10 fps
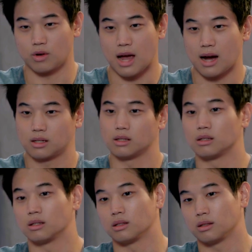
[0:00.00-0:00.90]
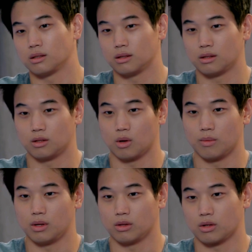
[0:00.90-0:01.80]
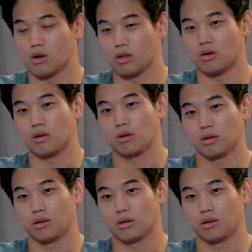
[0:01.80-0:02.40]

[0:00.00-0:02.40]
react to what Minho's going through.